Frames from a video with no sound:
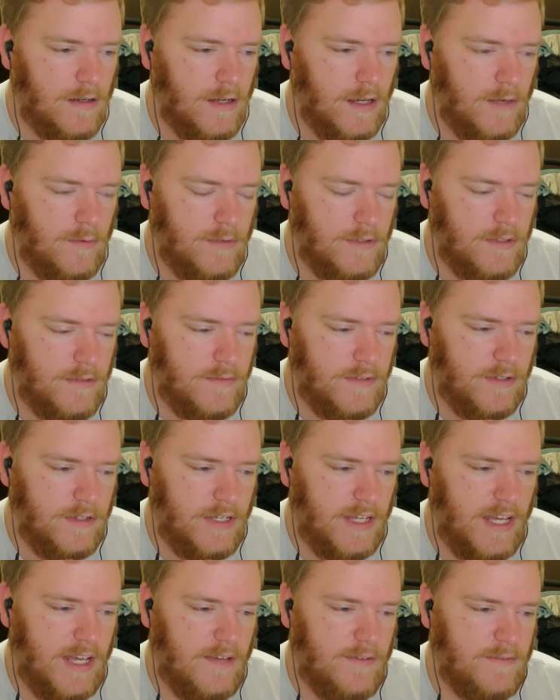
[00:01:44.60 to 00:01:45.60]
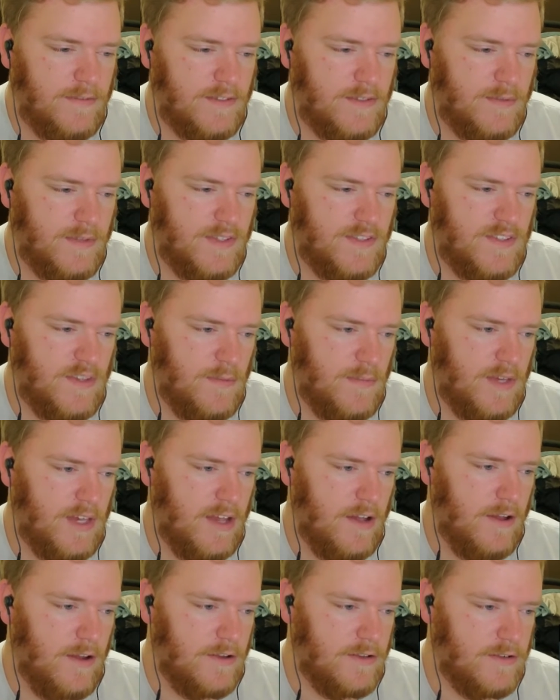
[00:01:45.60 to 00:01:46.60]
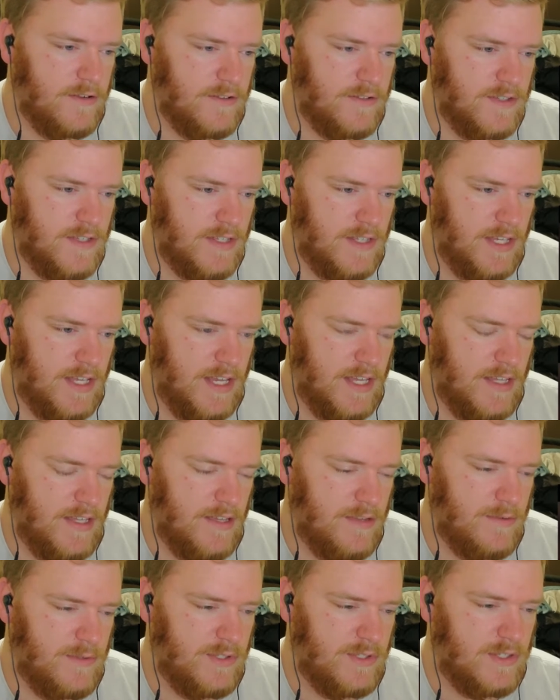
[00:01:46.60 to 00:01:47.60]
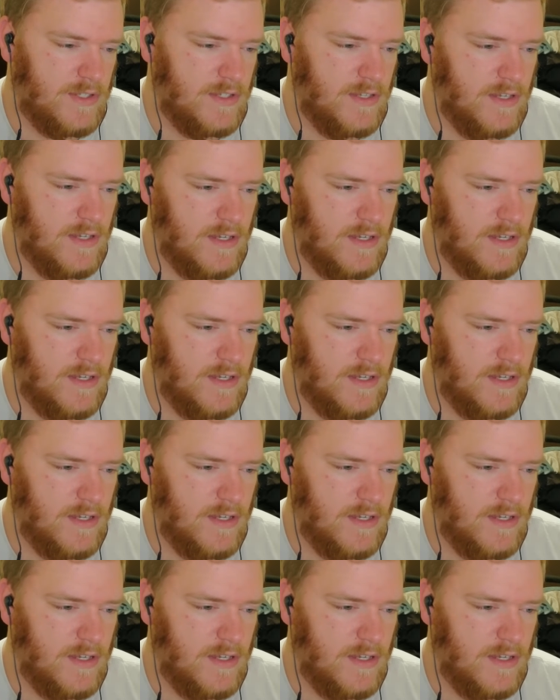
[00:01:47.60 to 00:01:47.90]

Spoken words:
I wonder if they're going to have some of the same characters that they had in the other ones.